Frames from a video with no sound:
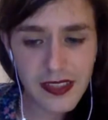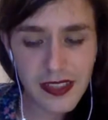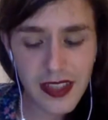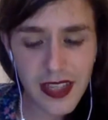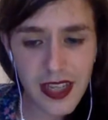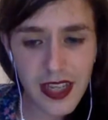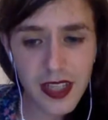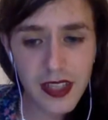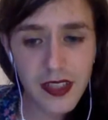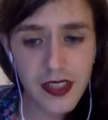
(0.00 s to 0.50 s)

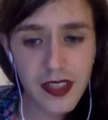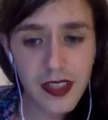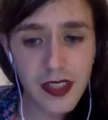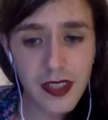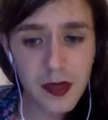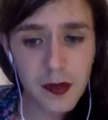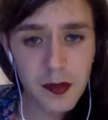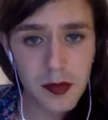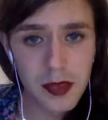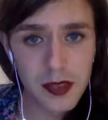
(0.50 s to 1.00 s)

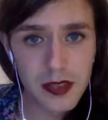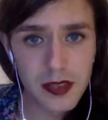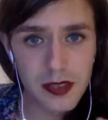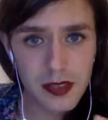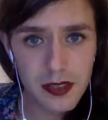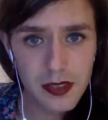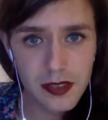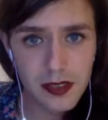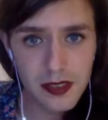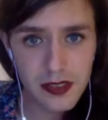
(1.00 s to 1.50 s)
on
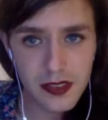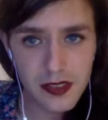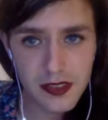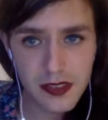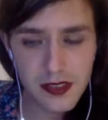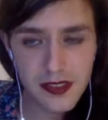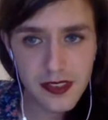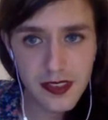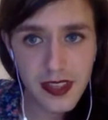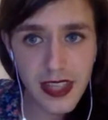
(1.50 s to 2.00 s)

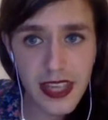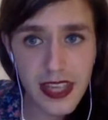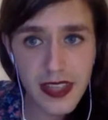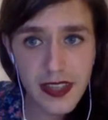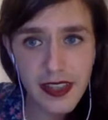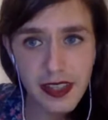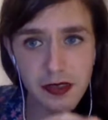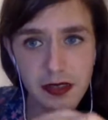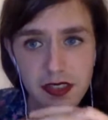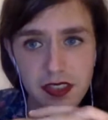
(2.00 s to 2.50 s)
land
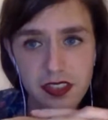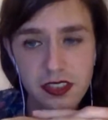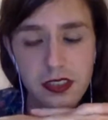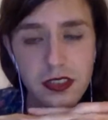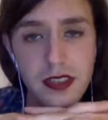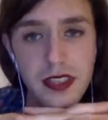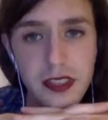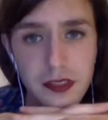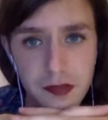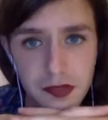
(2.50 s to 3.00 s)
that was
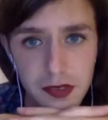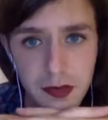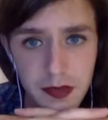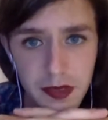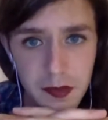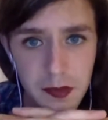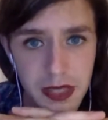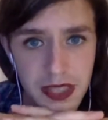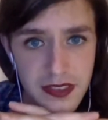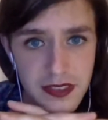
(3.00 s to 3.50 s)
stolen from
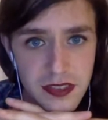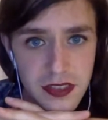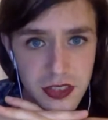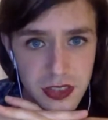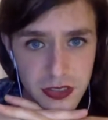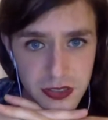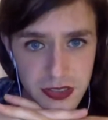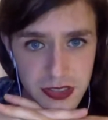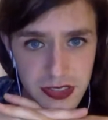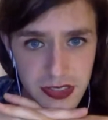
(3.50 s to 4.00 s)
the
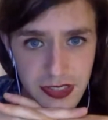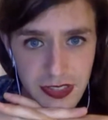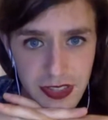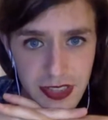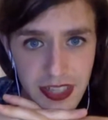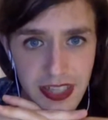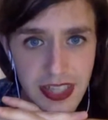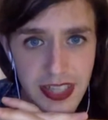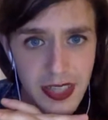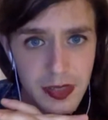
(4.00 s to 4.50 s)
Massachusetts
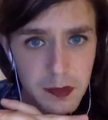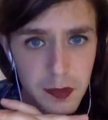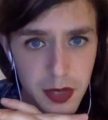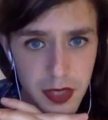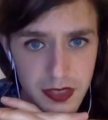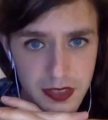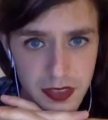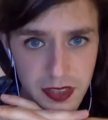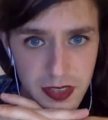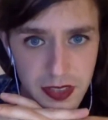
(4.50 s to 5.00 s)
and
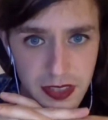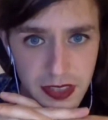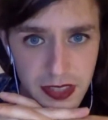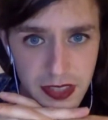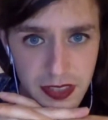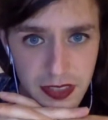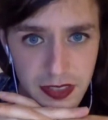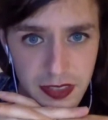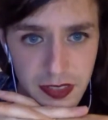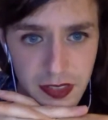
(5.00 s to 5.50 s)

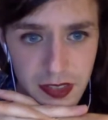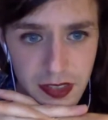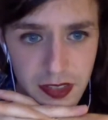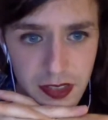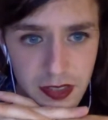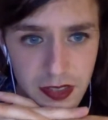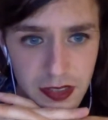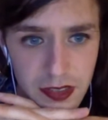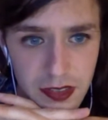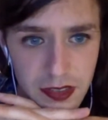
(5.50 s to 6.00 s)
Pawtucket
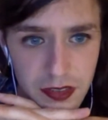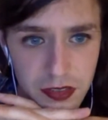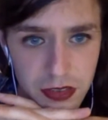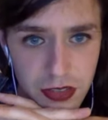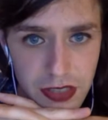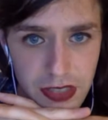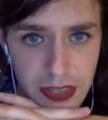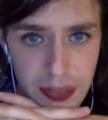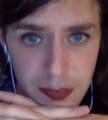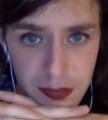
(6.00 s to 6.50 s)

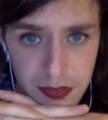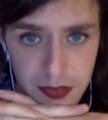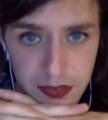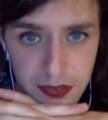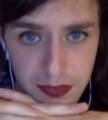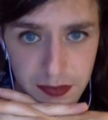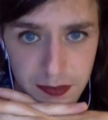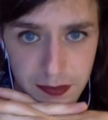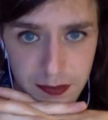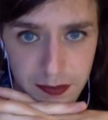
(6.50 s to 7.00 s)
tribes
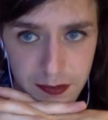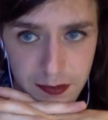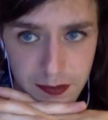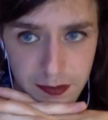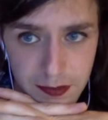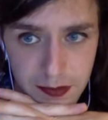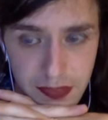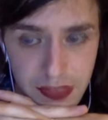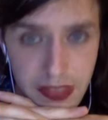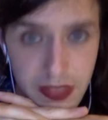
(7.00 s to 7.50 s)

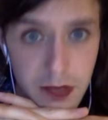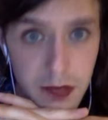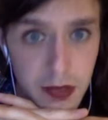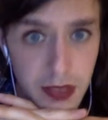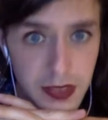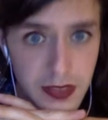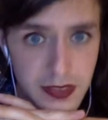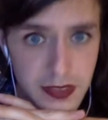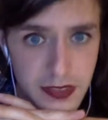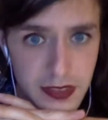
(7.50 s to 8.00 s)
in the
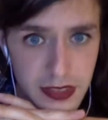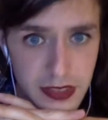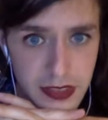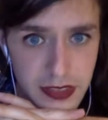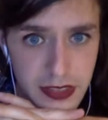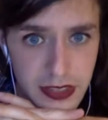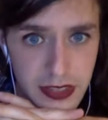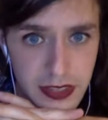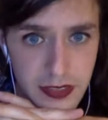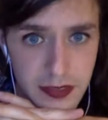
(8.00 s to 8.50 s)
Boston
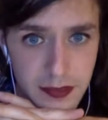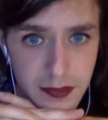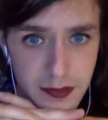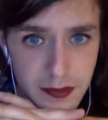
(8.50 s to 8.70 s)
area.